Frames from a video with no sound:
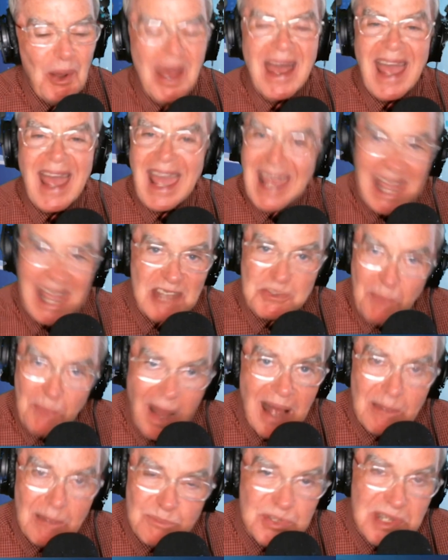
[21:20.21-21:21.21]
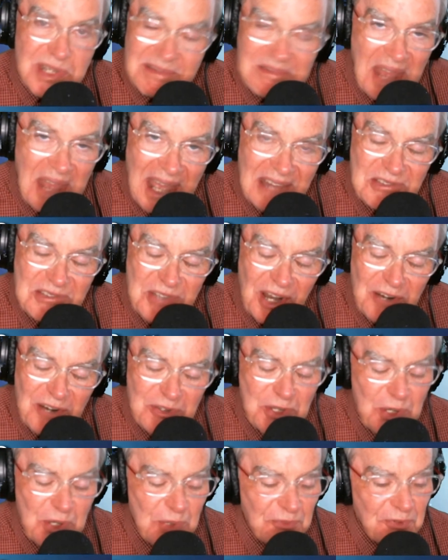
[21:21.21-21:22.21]
As moms and dads are
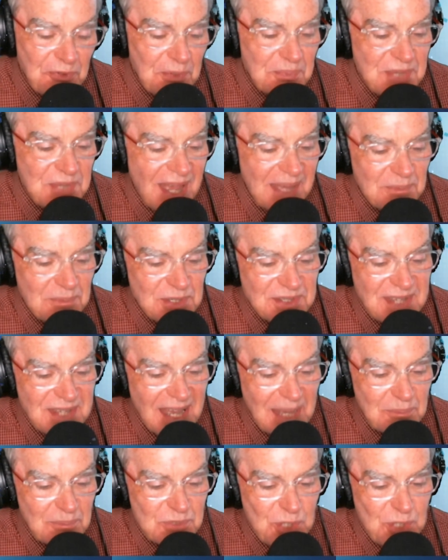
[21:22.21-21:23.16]
too from time to time.